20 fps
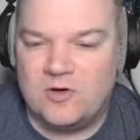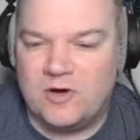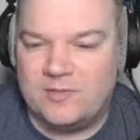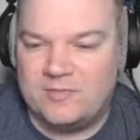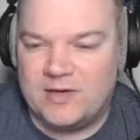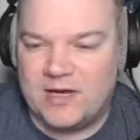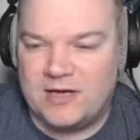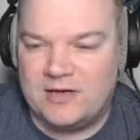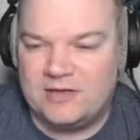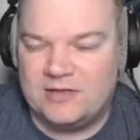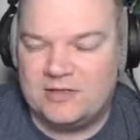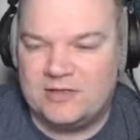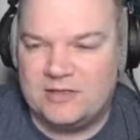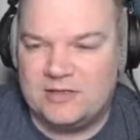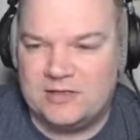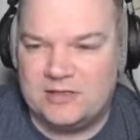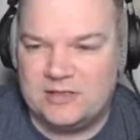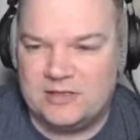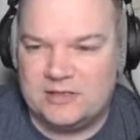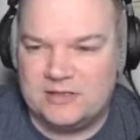I'm kind of
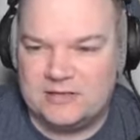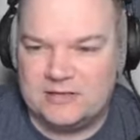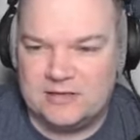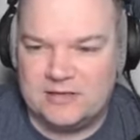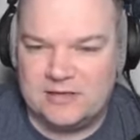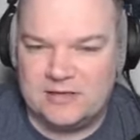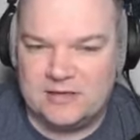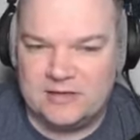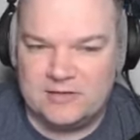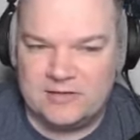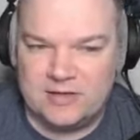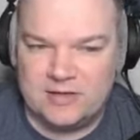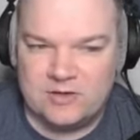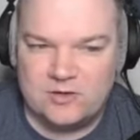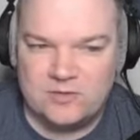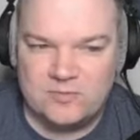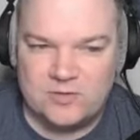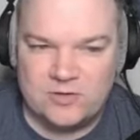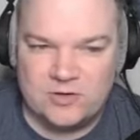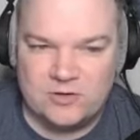thinking that uh, that
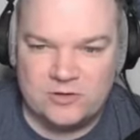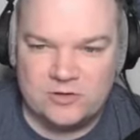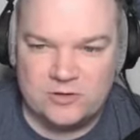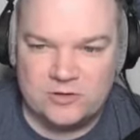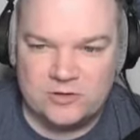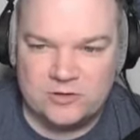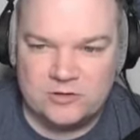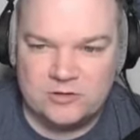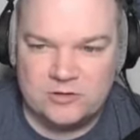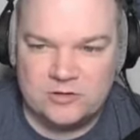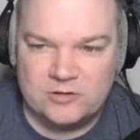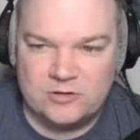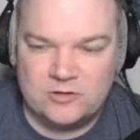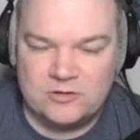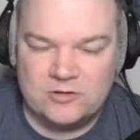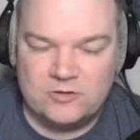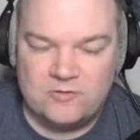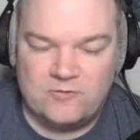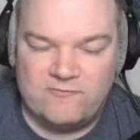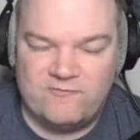could be good
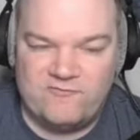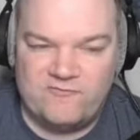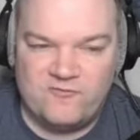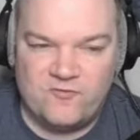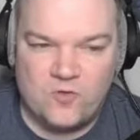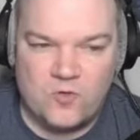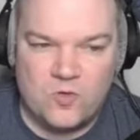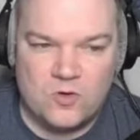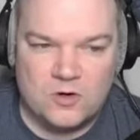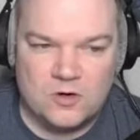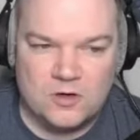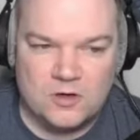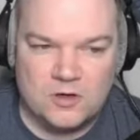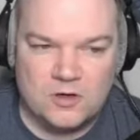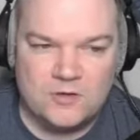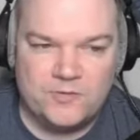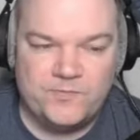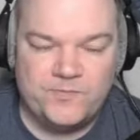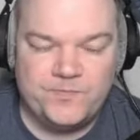for